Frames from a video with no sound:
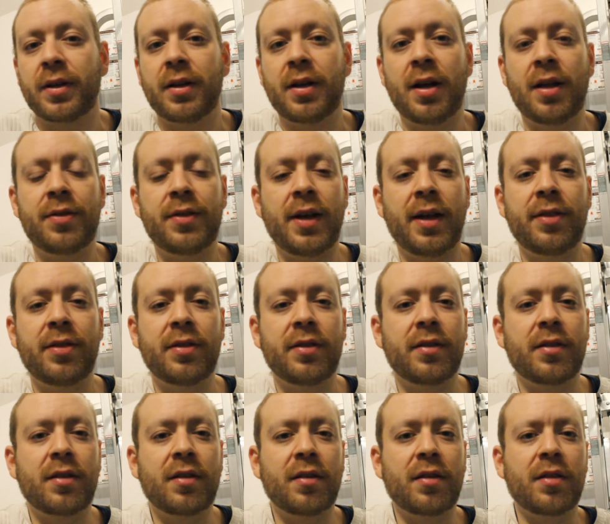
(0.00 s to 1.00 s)
And then
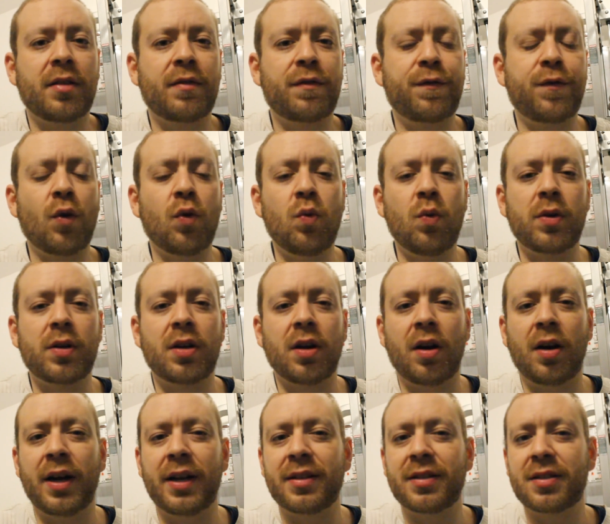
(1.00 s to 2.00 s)
the forward
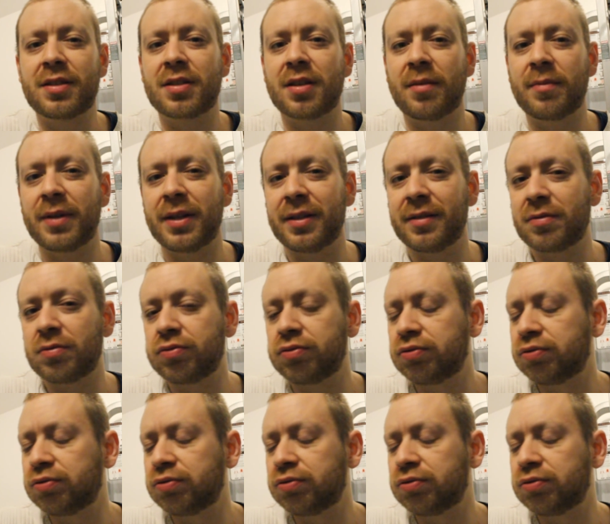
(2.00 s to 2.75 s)
lines, I mean,